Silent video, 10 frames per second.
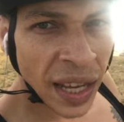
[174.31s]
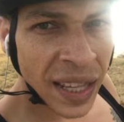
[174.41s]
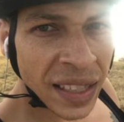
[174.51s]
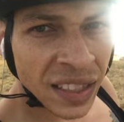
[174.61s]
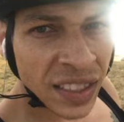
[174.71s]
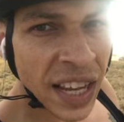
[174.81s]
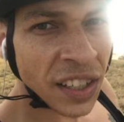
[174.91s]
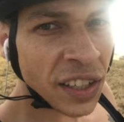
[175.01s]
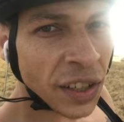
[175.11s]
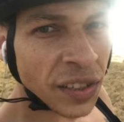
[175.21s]
in this
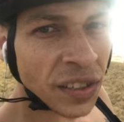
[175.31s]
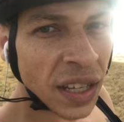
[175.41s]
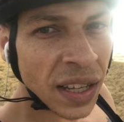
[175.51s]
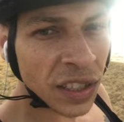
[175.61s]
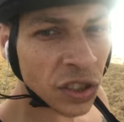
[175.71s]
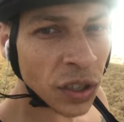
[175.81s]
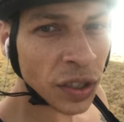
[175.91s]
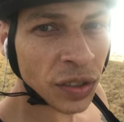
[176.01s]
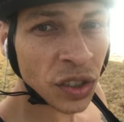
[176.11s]
10-year struggle.